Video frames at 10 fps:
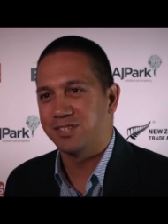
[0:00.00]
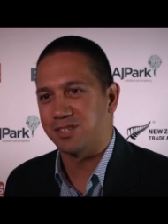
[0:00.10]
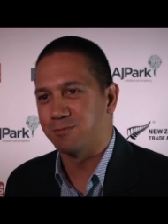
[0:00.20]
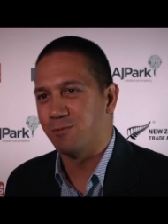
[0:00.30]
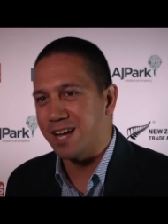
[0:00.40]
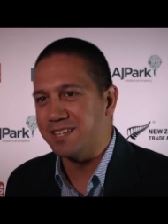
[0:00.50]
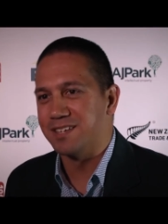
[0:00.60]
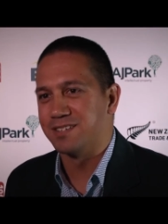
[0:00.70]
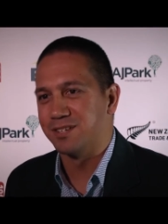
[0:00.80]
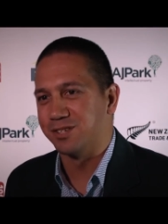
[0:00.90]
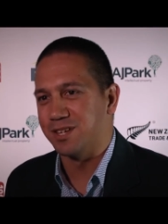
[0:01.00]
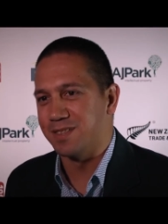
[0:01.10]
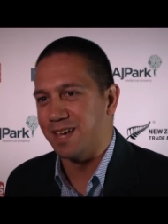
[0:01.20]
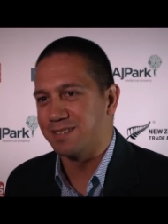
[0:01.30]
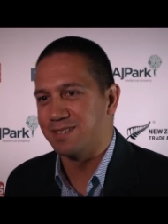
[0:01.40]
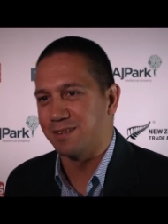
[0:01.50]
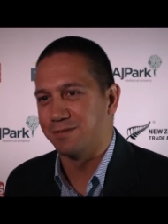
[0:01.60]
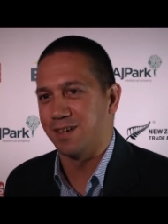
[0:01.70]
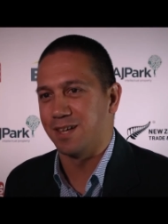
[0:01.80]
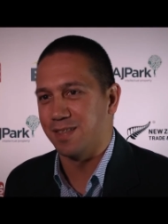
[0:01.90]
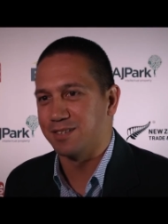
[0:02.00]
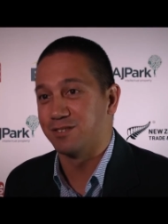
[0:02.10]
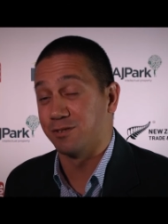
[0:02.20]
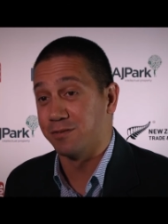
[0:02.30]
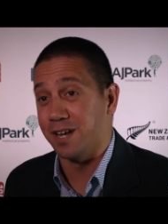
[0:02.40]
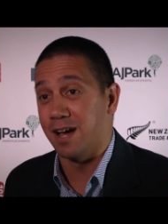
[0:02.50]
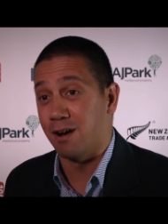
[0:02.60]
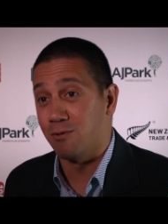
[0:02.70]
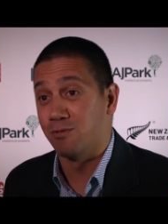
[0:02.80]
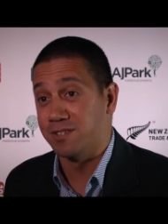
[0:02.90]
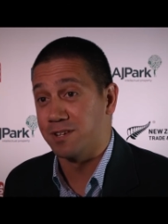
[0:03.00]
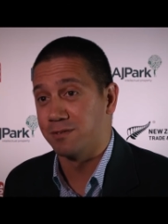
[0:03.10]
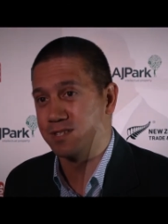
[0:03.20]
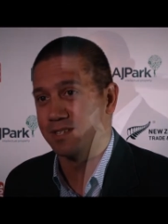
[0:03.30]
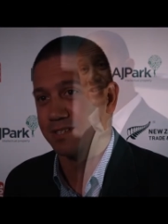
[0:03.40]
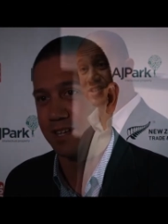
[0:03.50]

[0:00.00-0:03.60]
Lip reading: I got interested in business when I was young because I watched